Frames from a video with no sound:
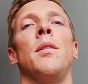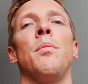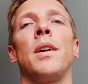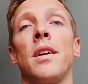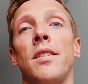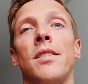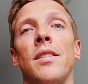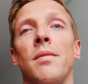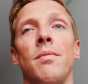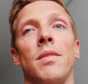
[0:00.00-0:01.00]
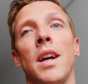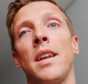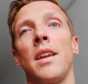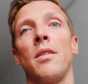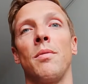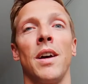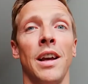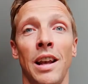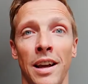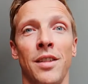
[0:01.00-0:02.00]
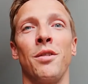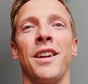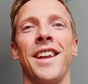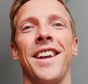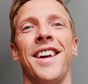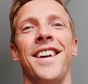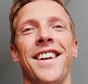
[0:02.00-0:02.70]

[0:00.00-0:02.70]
because I don't know, I like doing that.